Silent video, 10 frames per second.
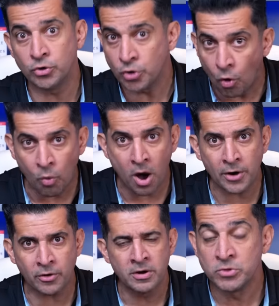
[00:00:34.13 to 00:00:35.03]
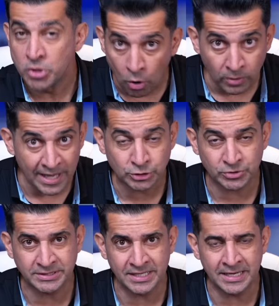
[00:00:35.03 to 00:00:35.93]
no water, no
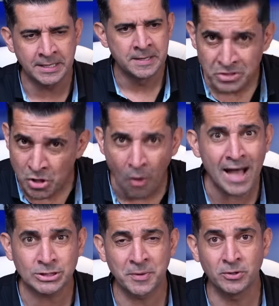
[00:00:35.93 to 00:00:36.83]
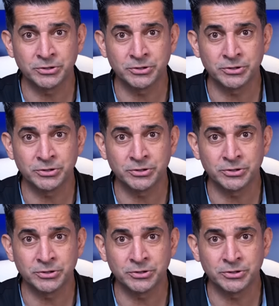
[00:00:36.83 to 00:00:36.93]
electricity, no hospital